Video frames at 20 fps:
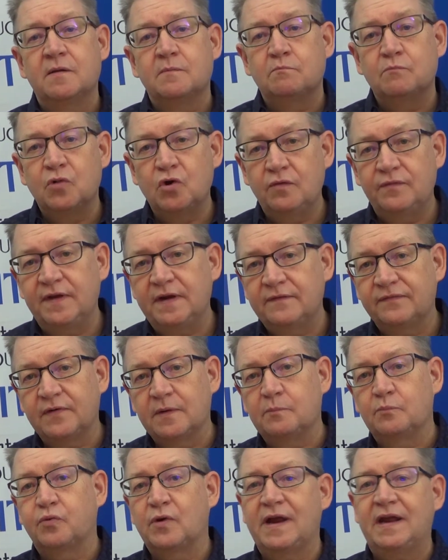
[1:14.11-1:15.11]
moving
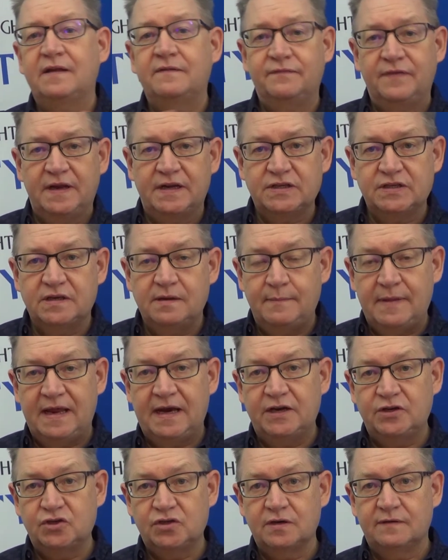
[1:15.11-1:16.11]
from break fix to
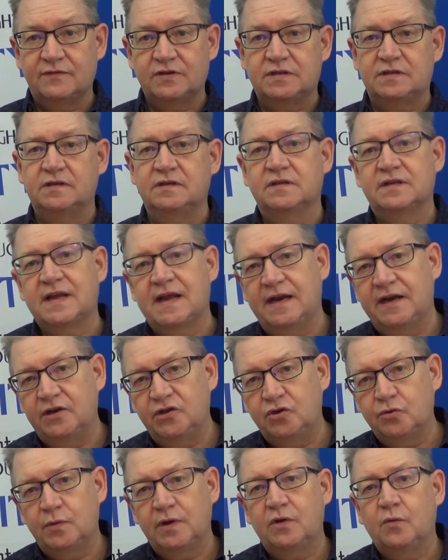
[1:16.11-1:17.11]
managed services, kind of
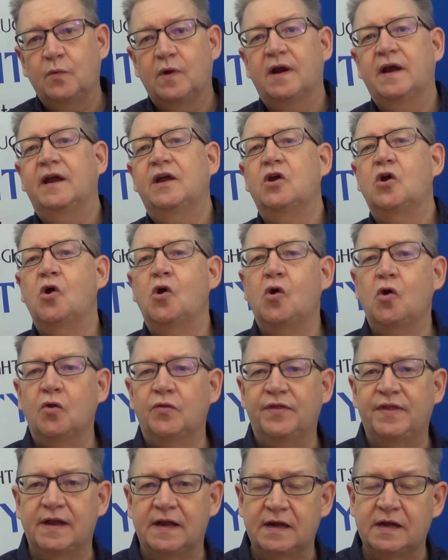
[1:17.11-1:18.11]
doing what I call
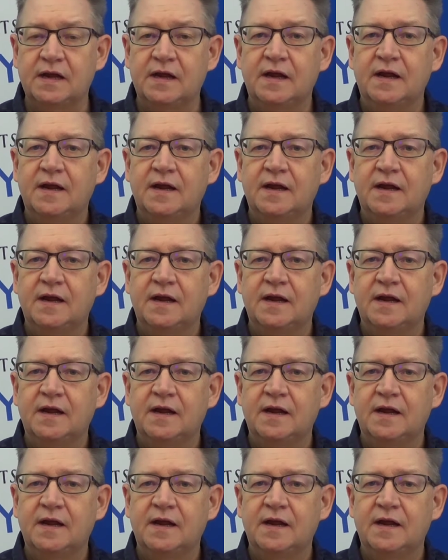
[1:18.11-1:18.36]
the,